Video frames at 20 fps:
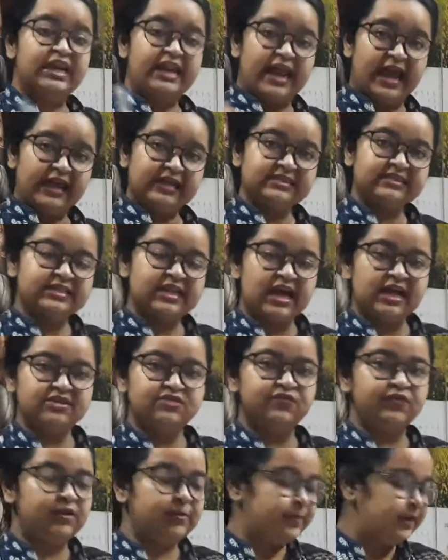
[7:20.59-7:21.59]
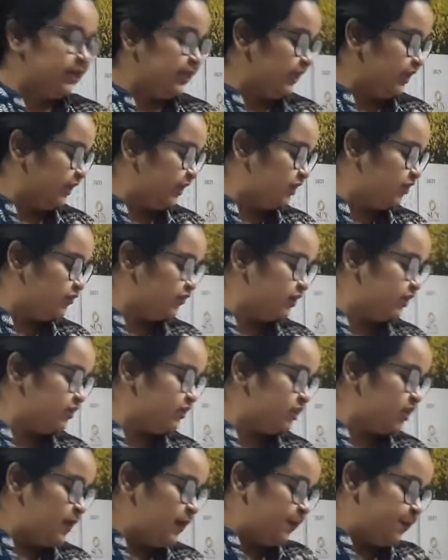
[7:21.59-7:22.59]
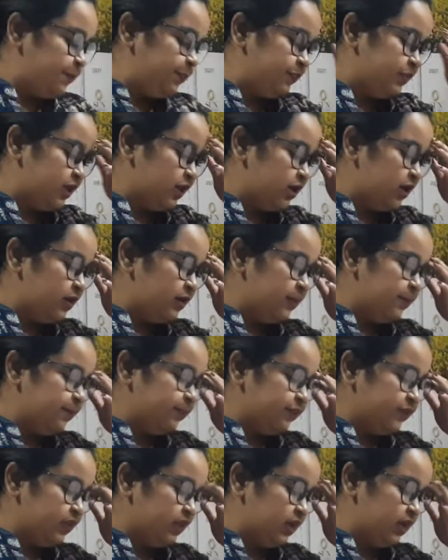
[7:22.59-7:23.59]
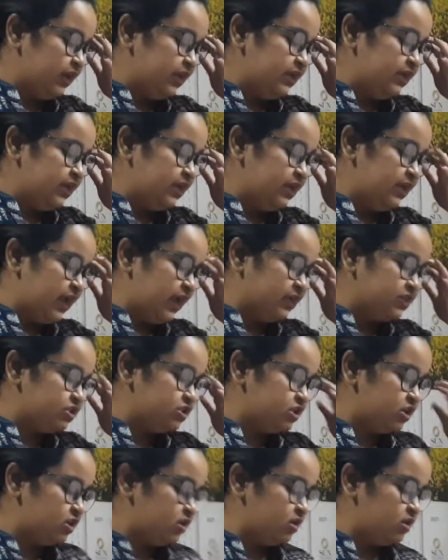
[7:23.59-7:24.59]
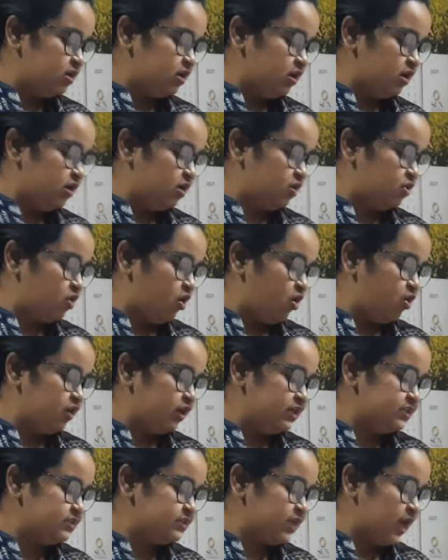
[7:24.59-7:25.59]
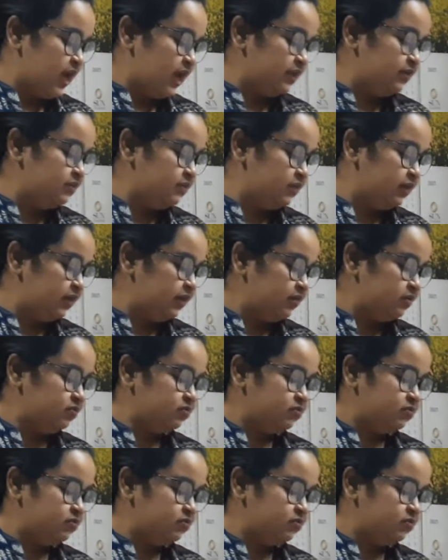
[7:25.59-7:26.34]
Next class we'll be dealing with the Indian National Congress and the